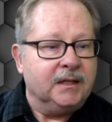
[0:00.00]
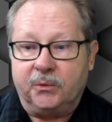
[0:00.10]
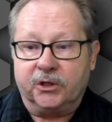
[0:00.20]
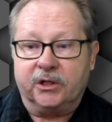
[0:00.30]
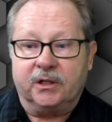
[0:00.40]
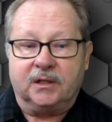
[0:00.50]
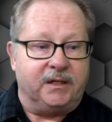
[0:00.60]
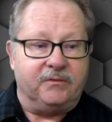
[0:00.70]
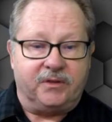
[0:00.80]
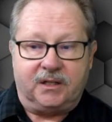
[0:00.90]
And we're going to
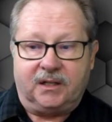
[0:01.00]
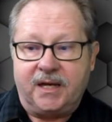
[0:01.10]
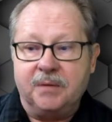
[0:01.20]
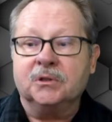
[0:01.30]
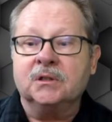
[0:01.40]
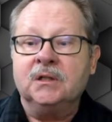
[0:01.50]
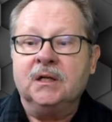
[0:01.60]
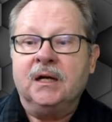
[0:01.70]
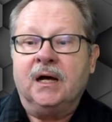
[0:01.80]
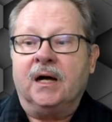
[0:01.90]
give the label
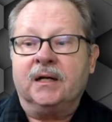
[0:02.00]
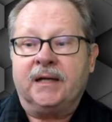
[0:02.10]
a